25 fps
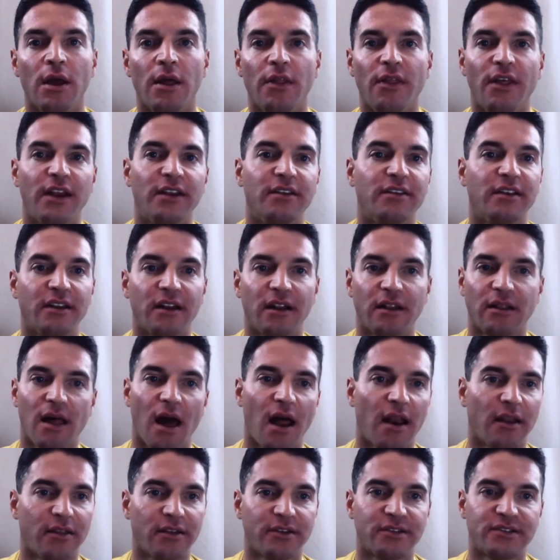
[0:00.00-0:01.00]
they did a
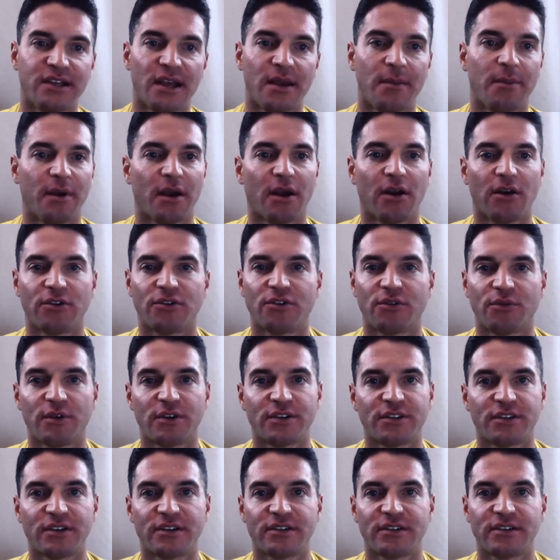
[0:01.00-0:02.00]
lot of the same
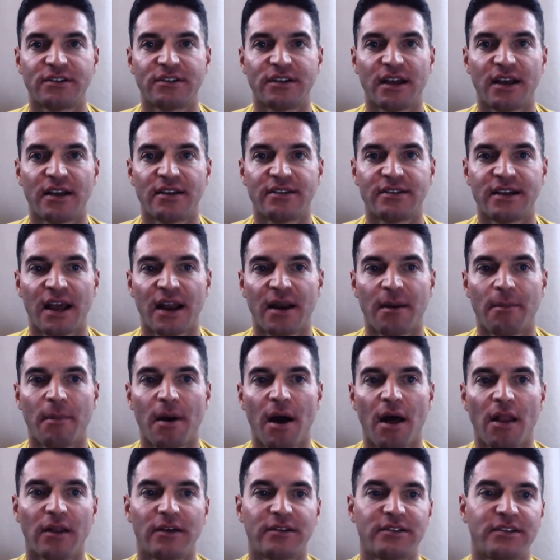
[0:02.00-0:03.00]
characteristics as, as
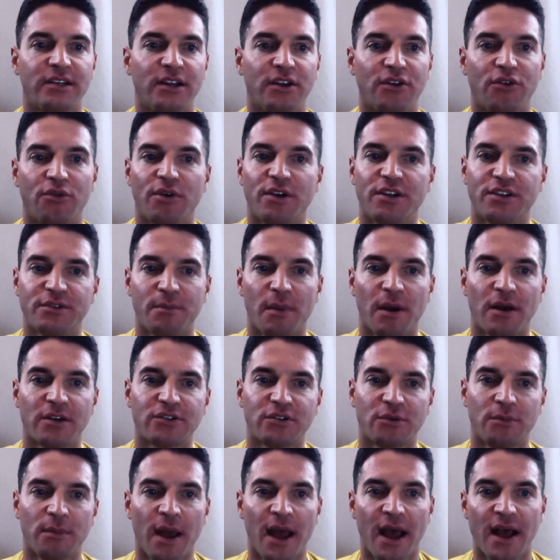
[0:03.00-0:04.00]
anabolics increase
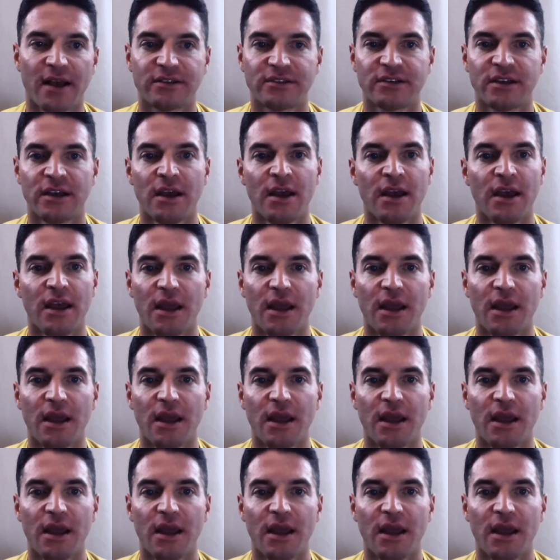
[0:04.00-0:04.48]
muscle mass,